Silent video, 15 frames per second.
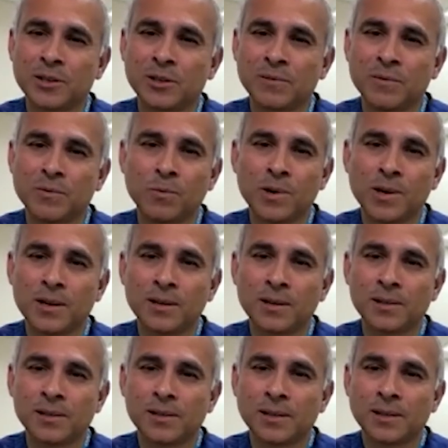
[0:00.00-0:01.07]
of the
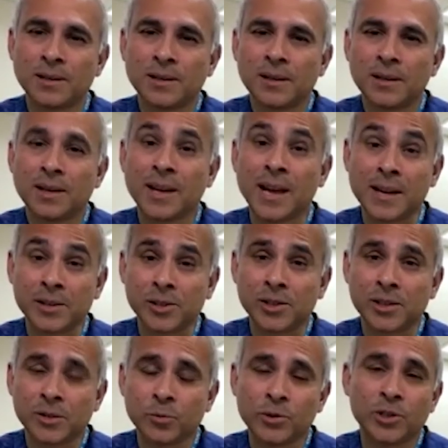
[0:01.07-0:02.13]
world's
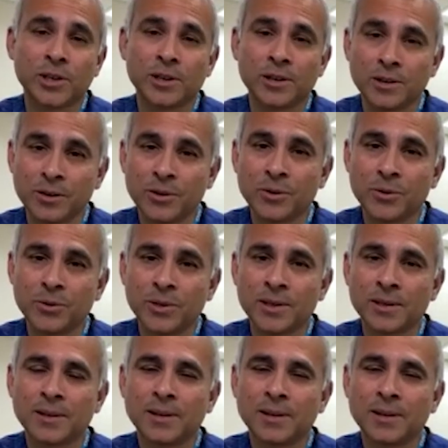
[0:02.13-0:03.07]
cancers, which include